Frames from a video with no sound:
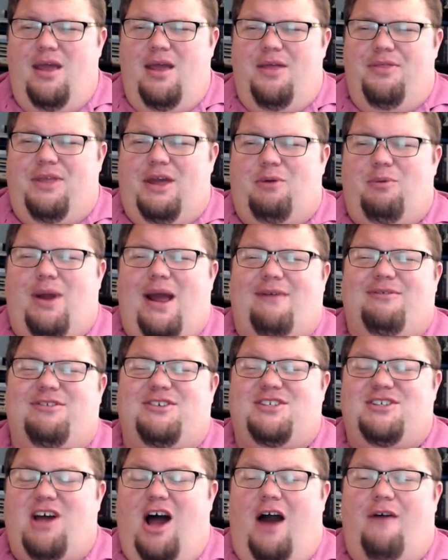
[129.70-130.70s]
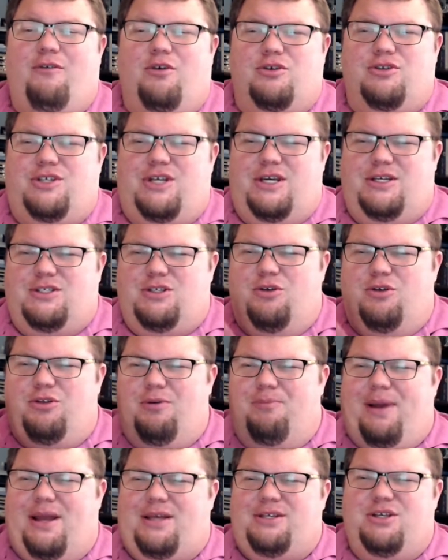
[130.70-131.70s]
Then we have sovereignty, so the
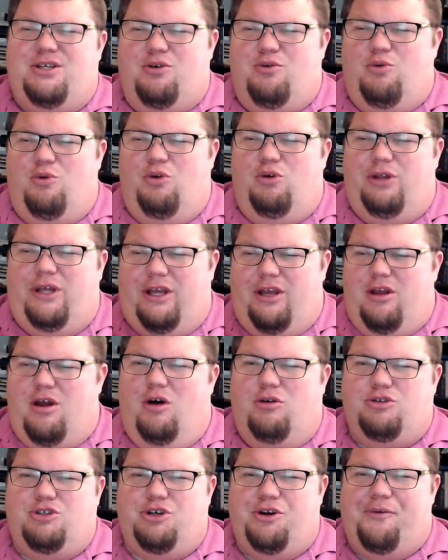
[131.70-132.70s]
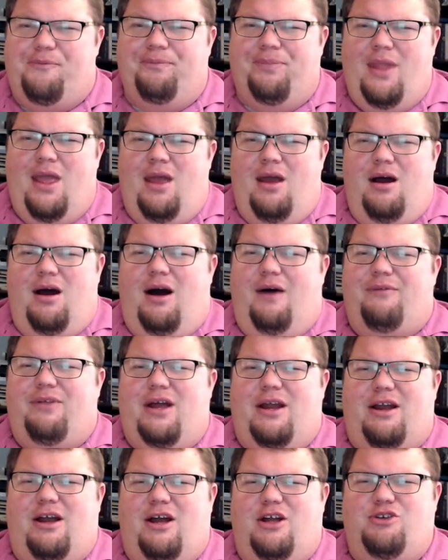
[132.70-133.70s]
basic ruling culture of
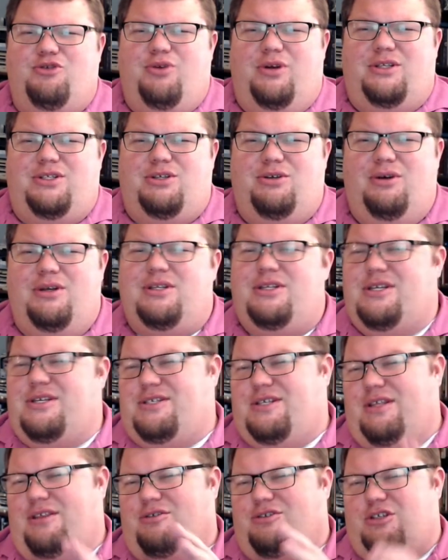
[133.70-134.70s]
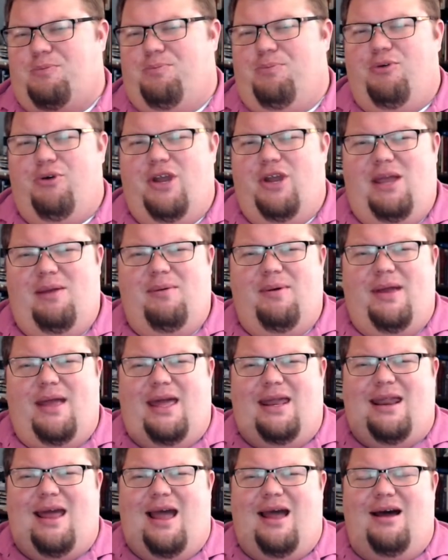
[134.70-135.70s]
that country. And so it's either supreme
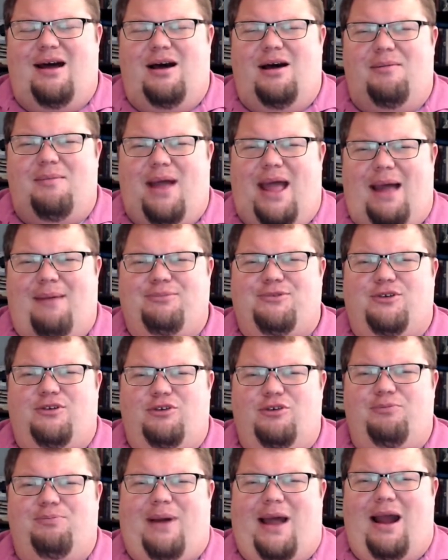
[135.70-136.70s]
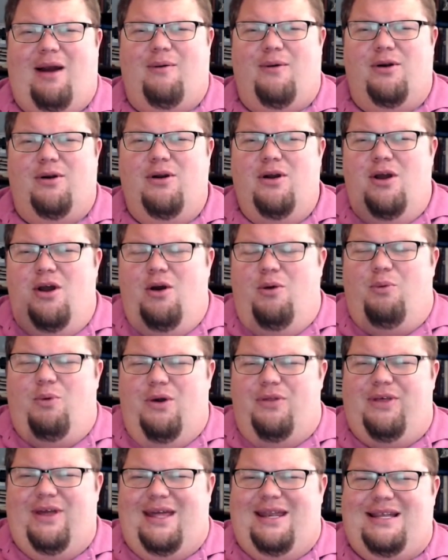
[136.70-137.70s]
and absolute power
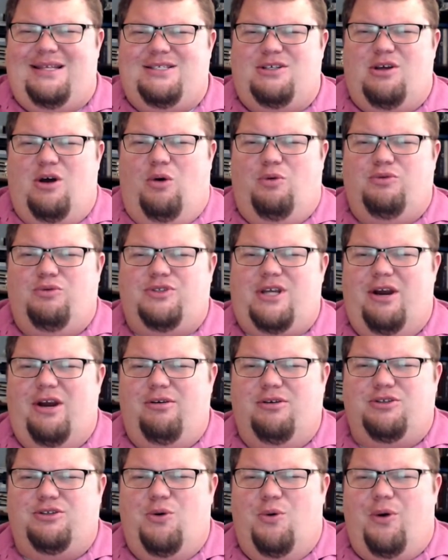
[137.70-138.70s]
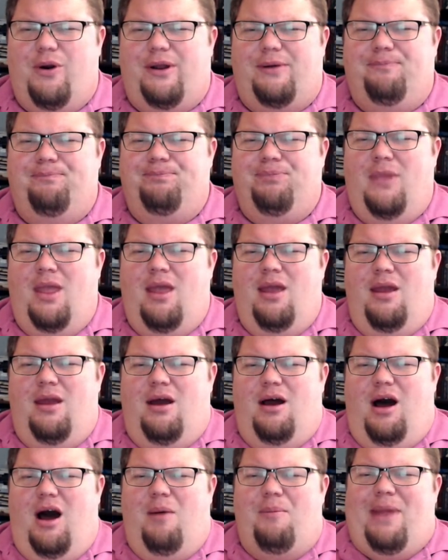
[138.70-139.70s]
within its own territory.
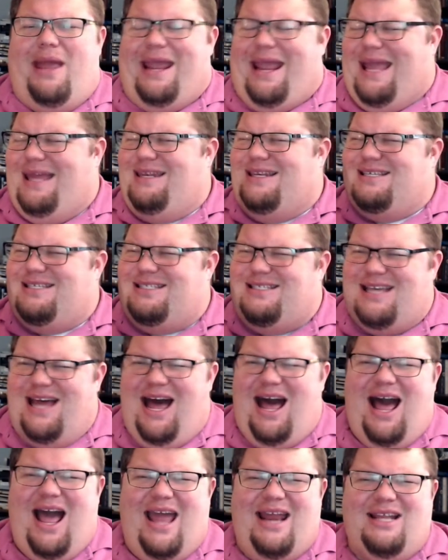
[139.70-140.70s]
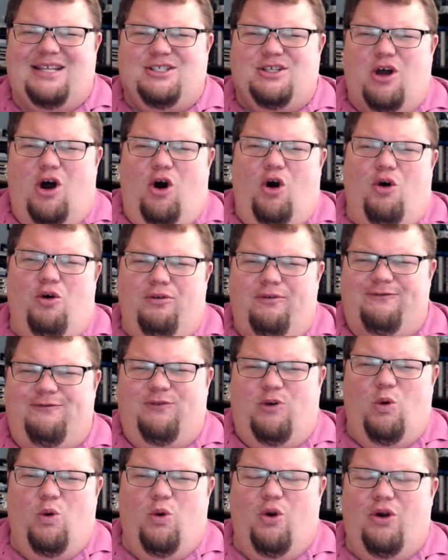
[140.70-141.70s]
It can decide its own
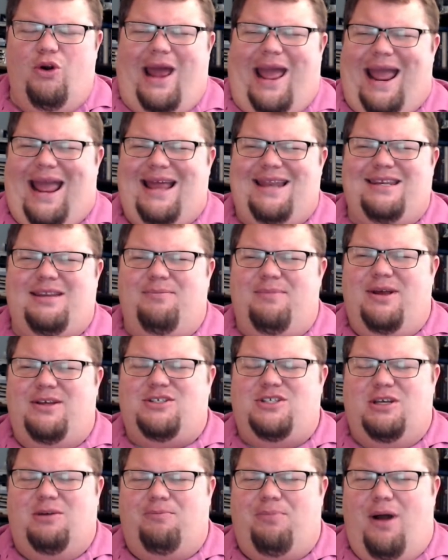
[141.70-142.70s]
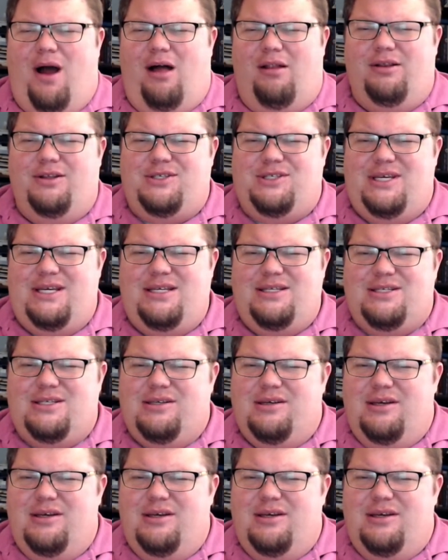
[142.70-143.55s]
foreign and domestic policies,